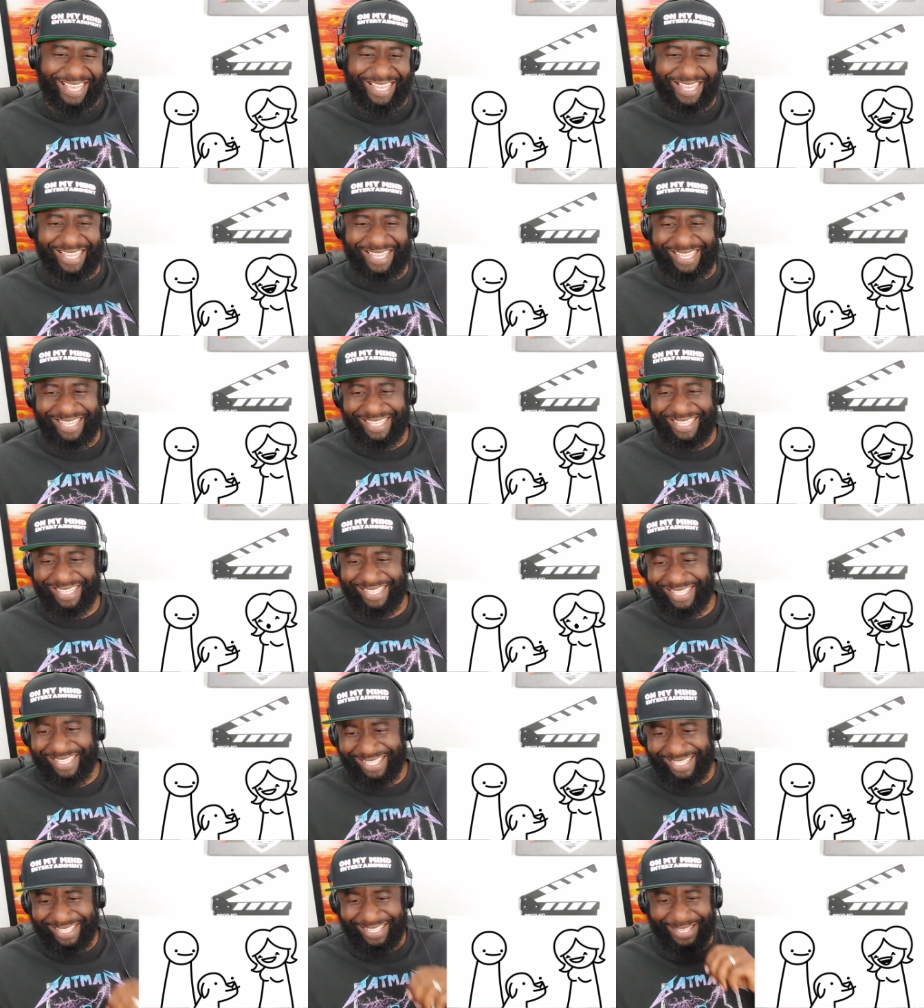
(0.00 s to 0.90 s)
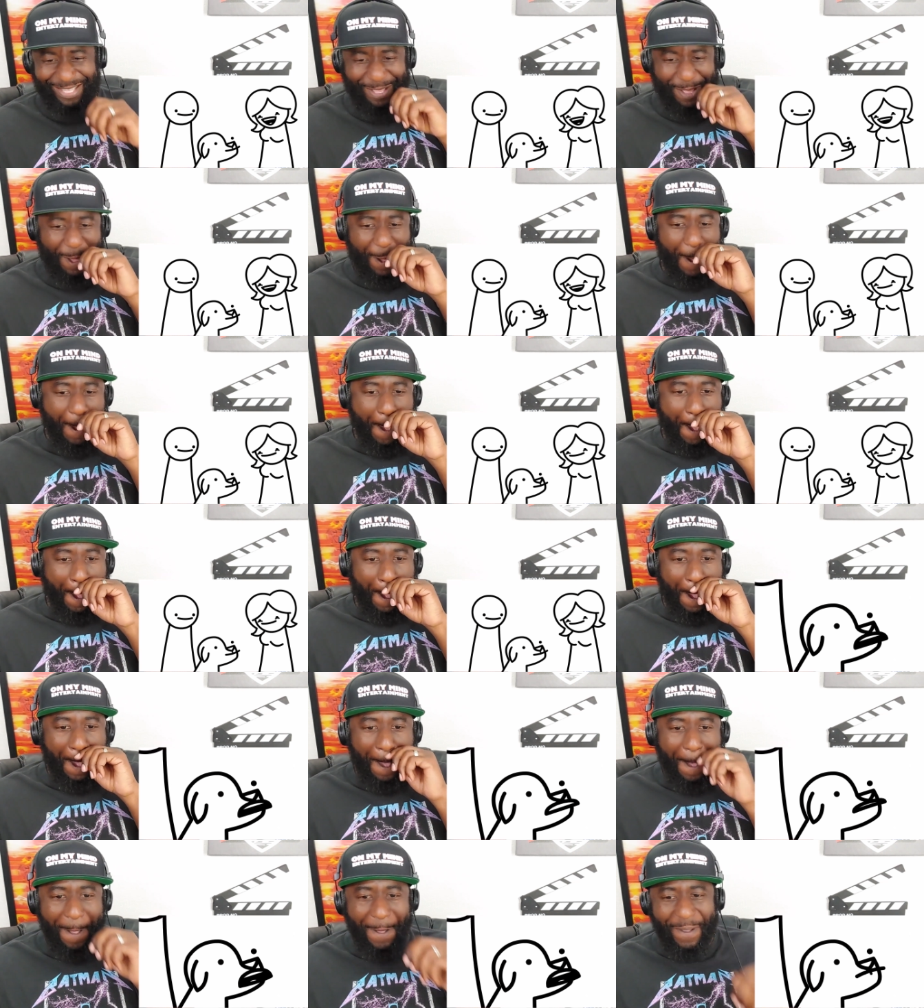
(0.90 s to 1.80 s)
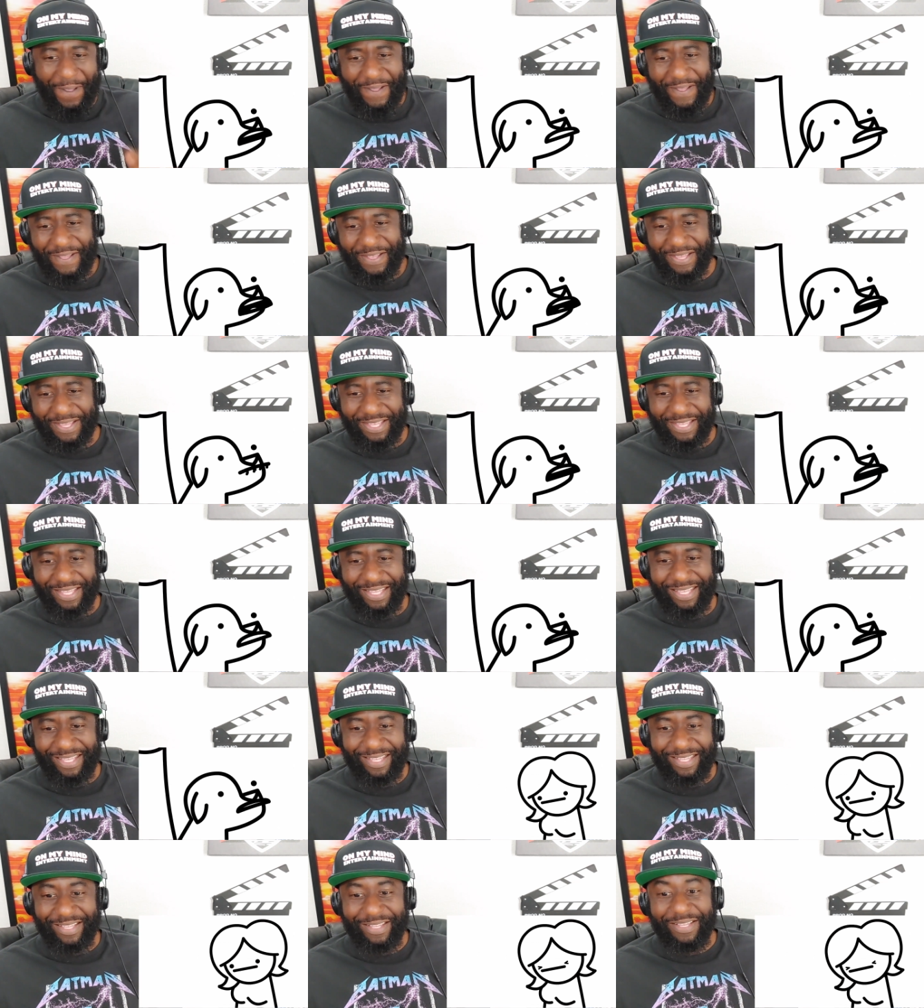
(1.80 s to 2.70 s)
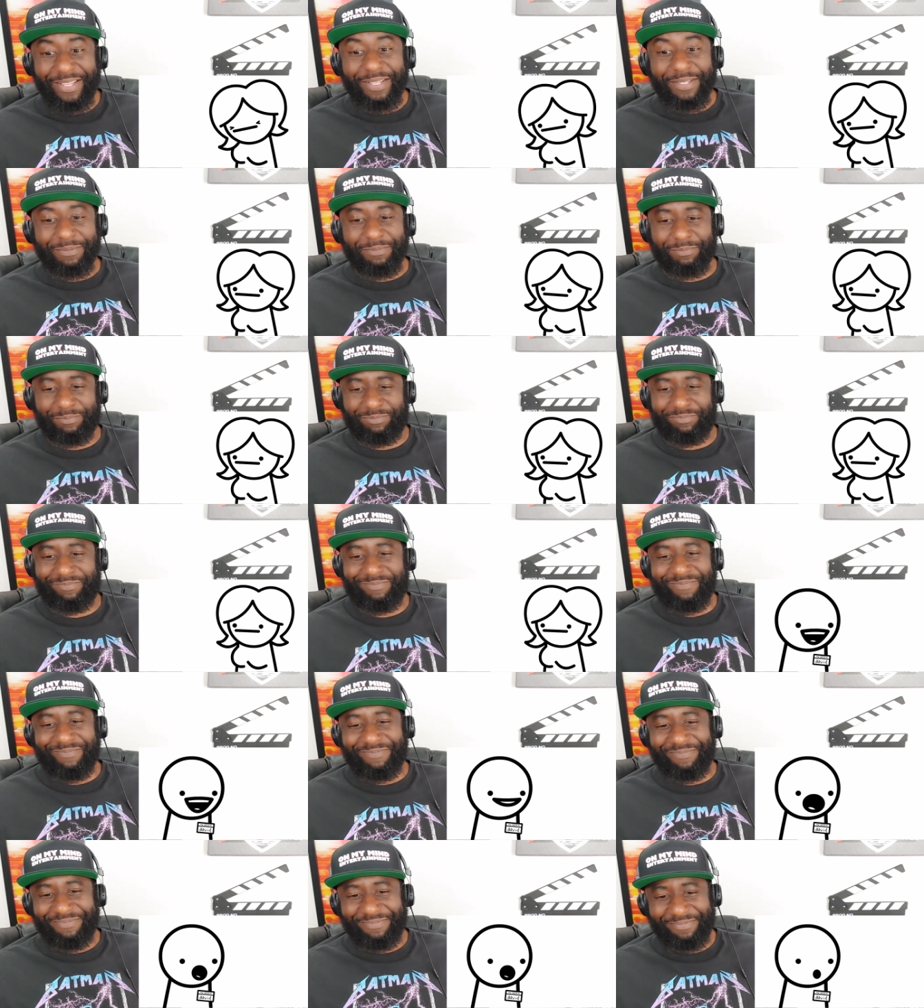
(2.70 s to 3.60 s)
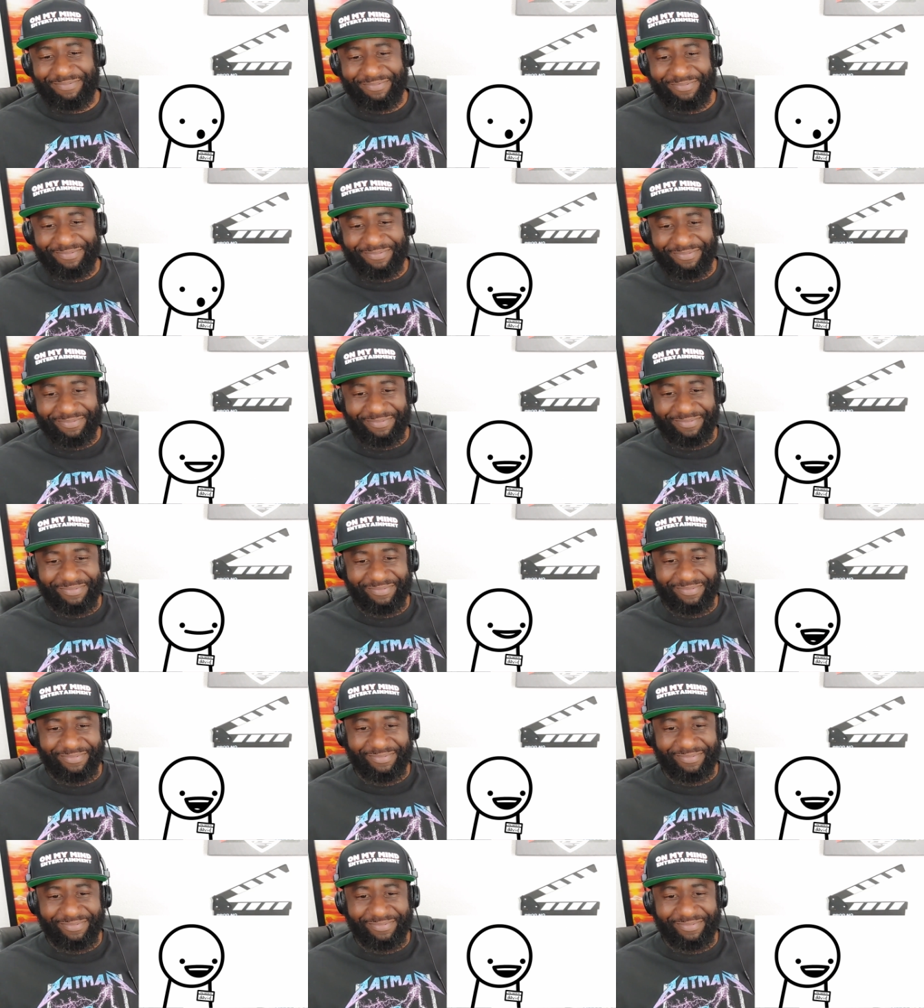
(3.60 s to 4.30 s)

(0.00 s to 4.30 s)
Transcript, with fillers: Aw, what's his name? His name is David. Hello, I am